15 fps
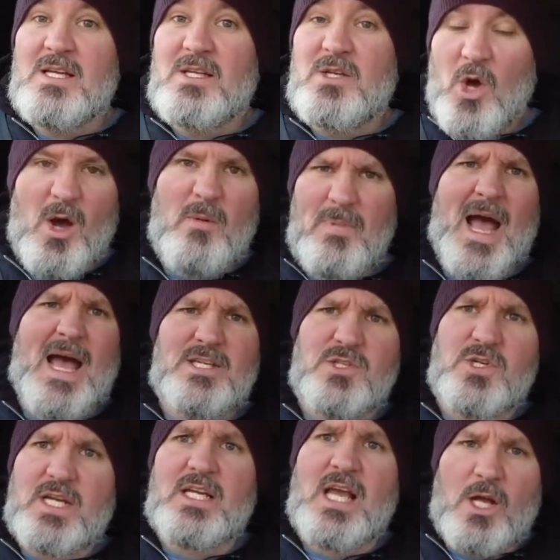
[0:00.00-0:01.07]
Not a bad
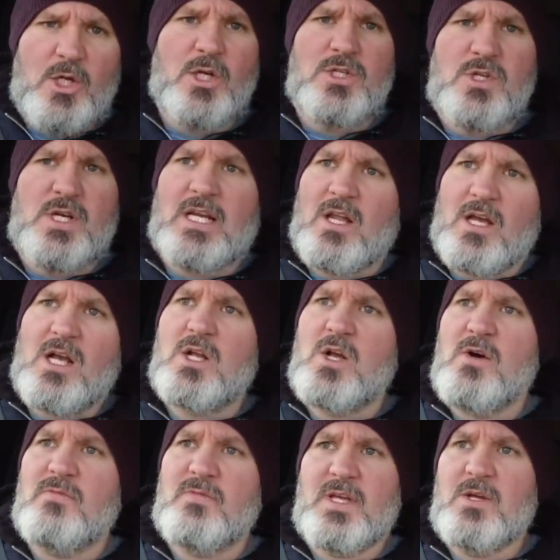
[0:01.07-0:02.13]
drink, a good drink, like a
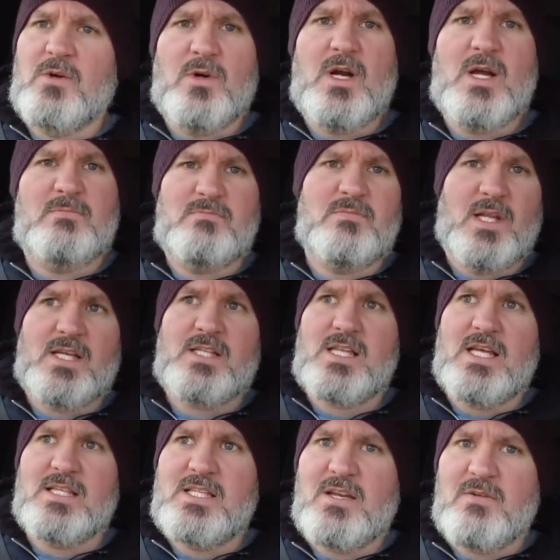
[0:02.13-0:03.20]
coffee or, like I
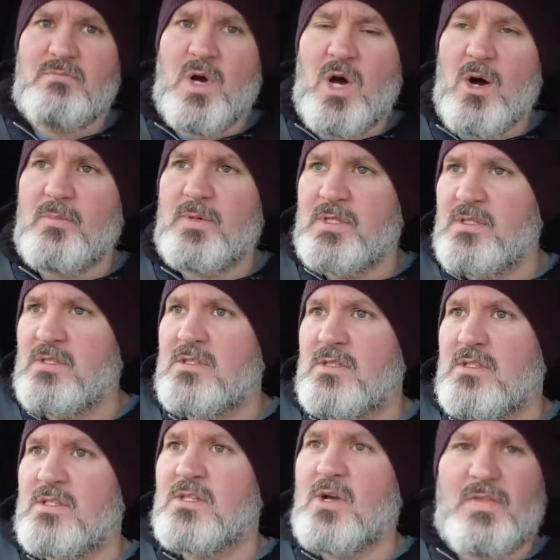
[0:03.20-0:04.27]
say, a tin of pop.
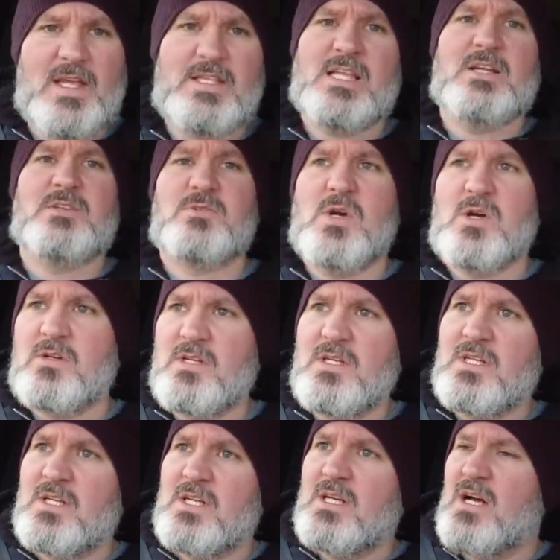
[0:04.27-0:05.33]
God, that sounds
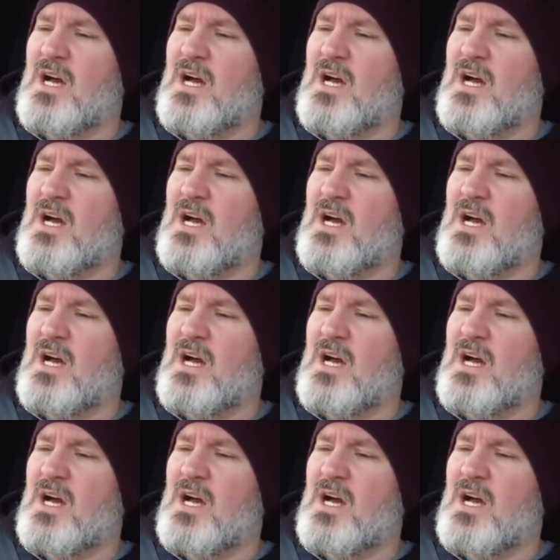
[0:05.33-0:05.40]
wrong.